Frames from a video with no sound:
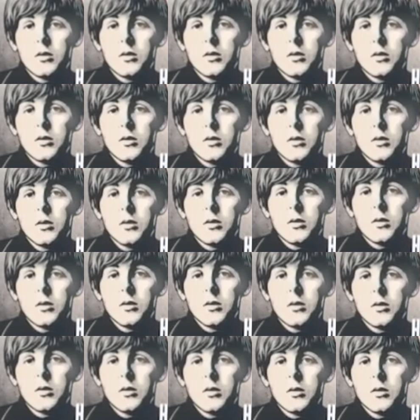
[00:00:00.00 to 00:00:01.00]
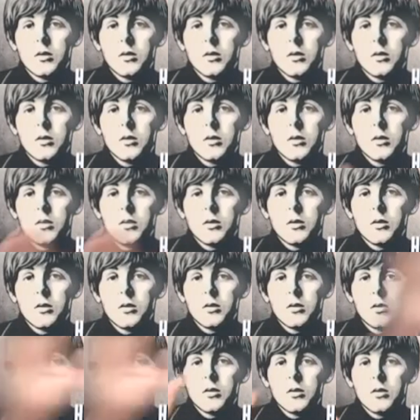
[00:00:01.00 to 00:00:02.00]

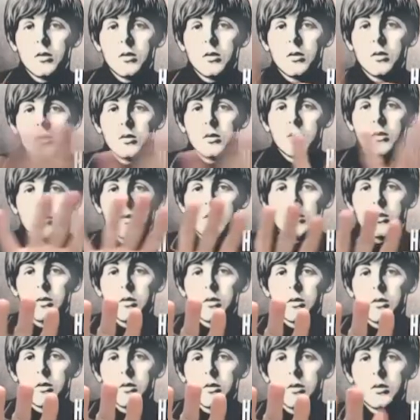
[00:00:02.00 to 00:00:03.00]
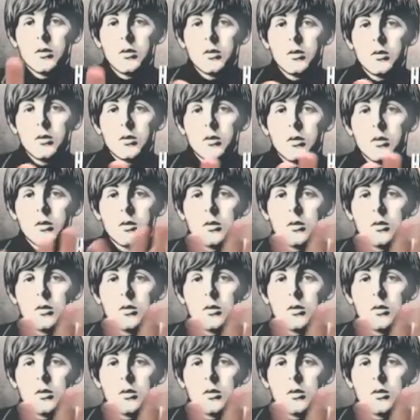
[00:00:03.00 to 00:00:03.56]
This person isn't speaking.